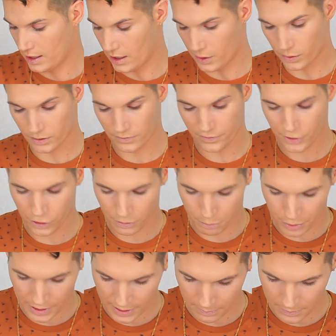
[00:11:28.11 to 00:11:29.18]
it was very
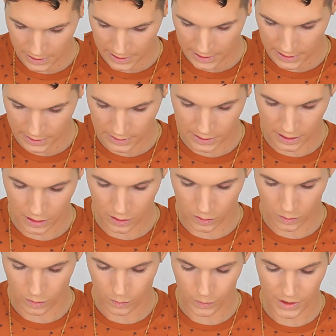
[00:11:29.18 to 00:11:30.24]
pigmented,
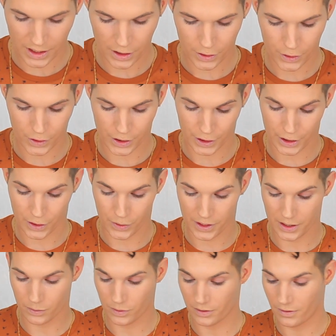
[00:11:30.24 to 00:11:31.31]
so we are going to go
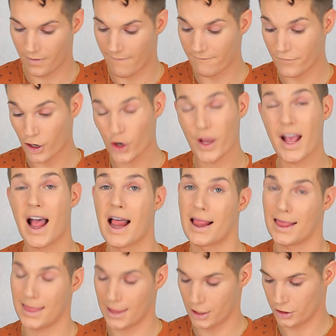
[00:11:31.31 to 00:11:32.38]
in with very
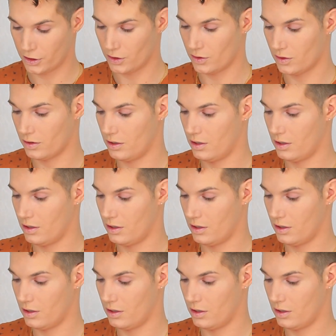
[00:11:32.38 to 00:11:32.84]
little.